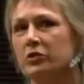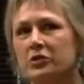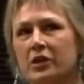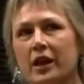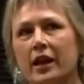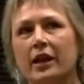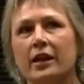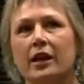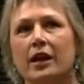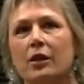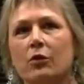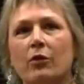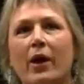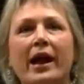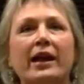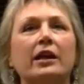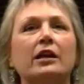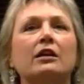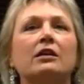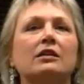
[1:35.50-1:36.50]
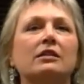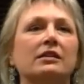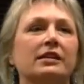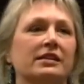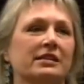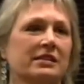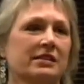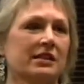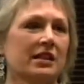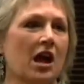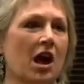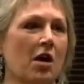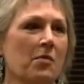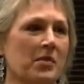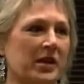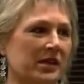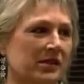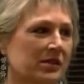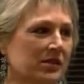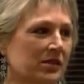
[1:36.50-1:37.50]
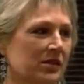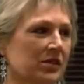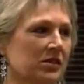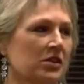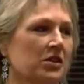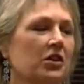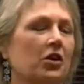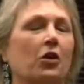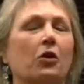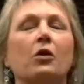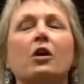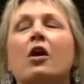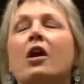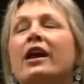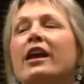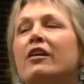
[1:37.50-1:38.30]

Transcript: weren't any radical Islamists, you know,